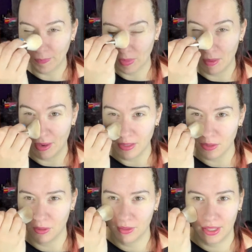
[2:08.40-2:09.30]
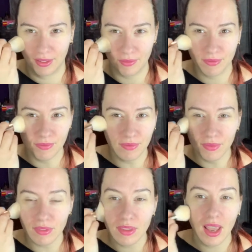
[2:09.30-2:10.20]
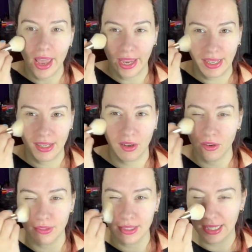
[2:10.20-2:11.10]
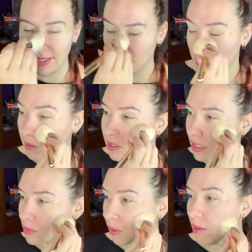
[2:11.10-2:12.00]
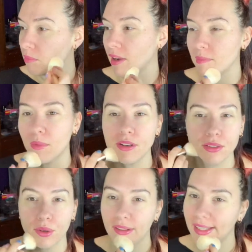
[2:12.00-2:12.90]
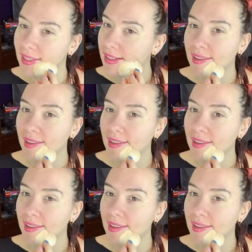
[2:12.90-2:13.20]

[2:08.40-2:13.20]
I make sure that I get in over the T-zone because that's where I'm get most oily.